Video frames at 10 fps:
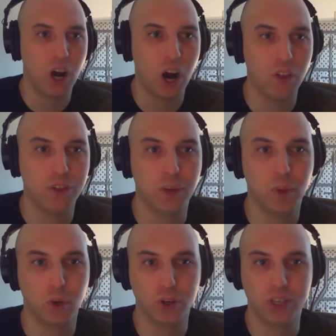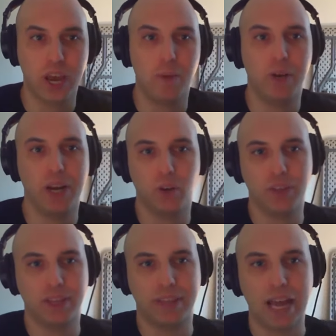are the similar or same. And I don't
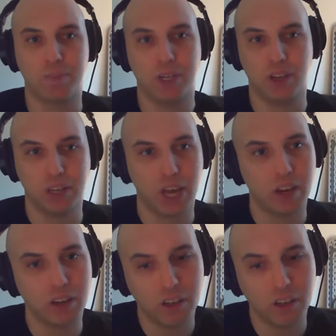think that's been done yet.